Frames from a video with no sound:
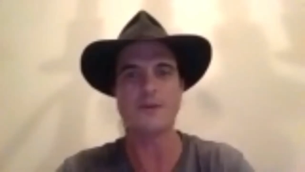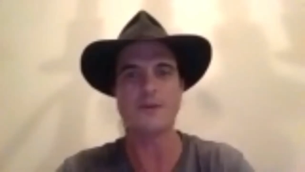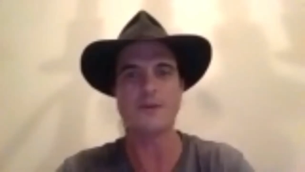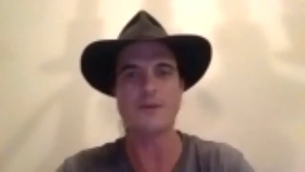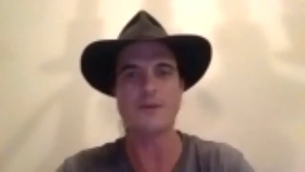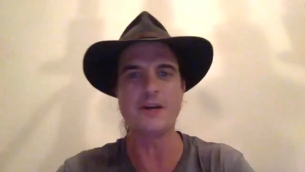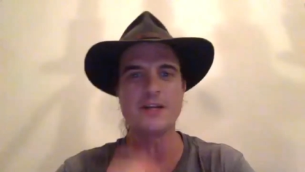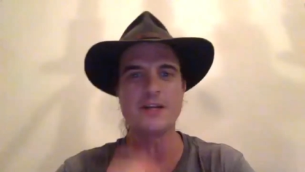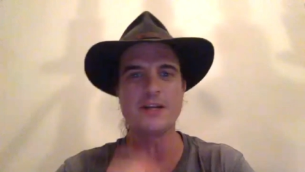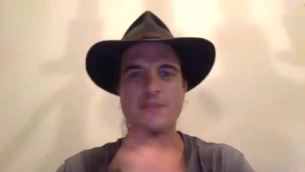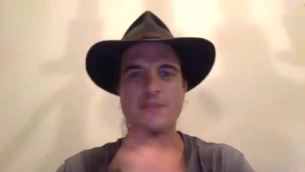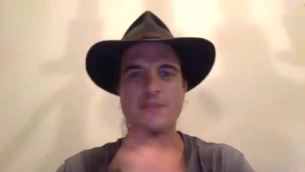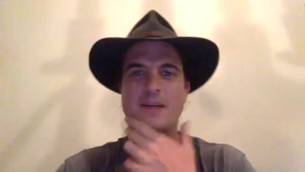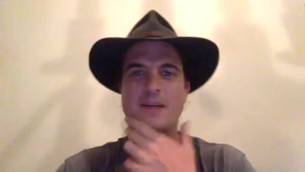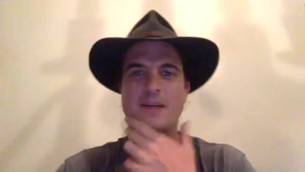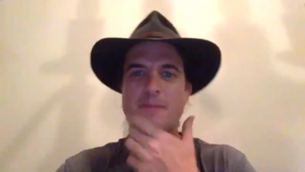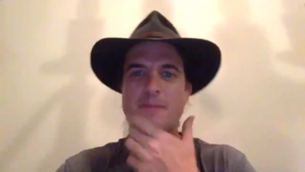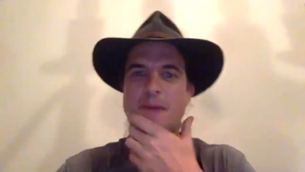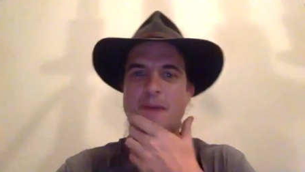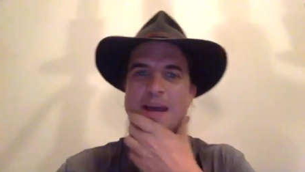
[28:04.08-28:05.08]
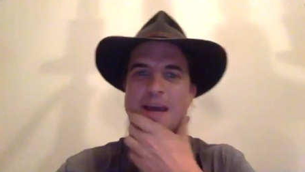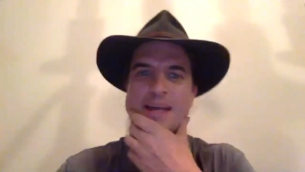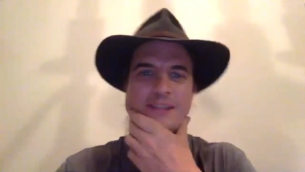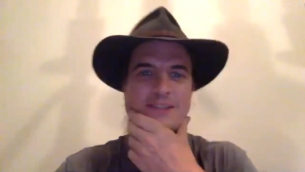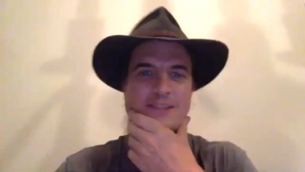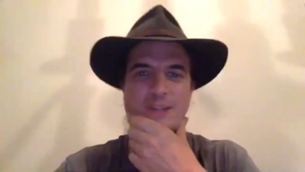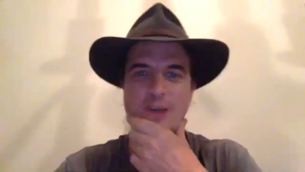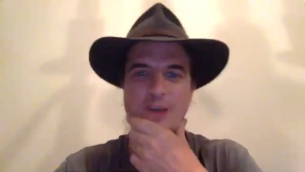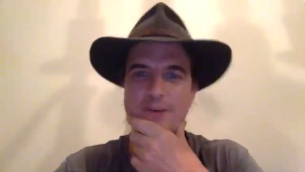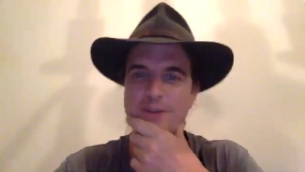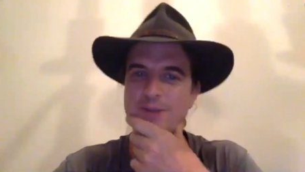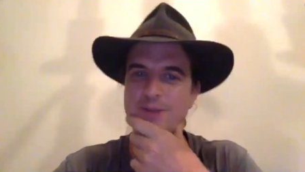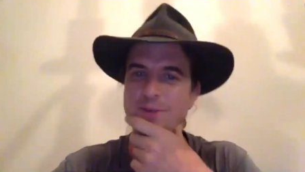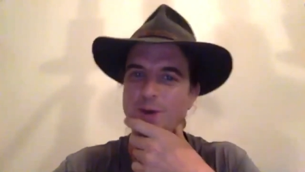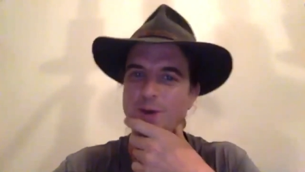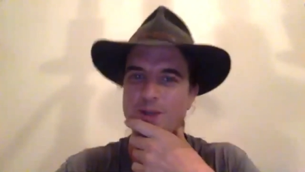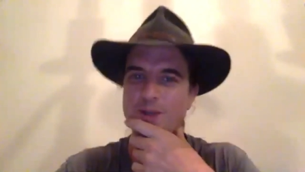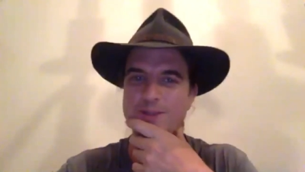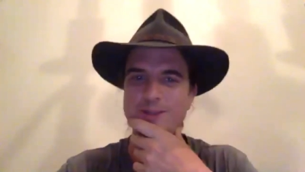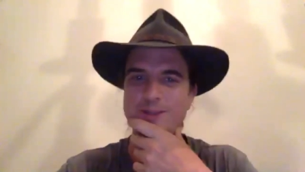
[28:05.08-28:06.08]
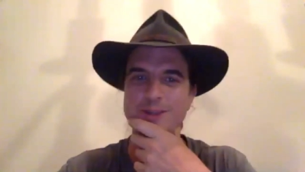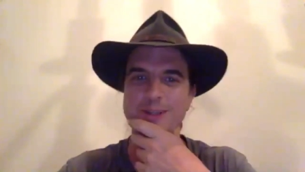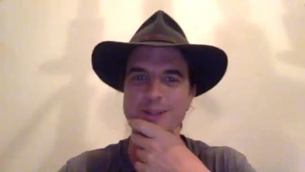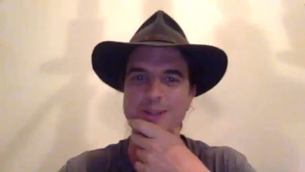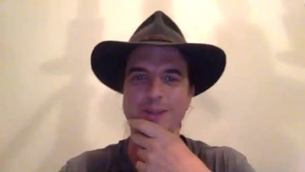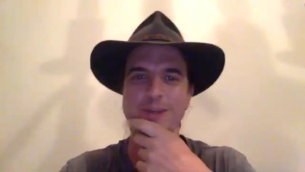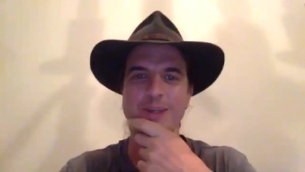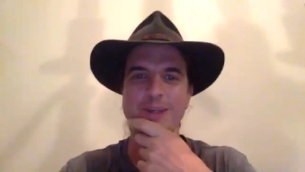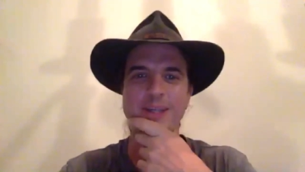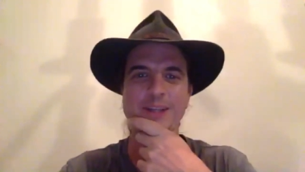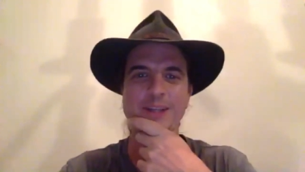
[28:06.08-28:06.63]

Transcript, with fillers: been a pain service wise too, Lukey. Like,